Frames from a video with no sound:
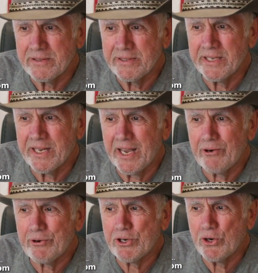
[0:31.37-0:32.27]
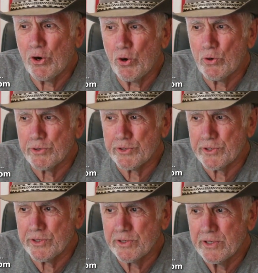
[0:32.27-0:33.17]
Did Eric
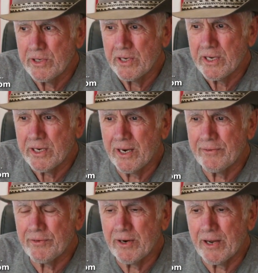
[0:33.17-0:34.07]
Holder Cover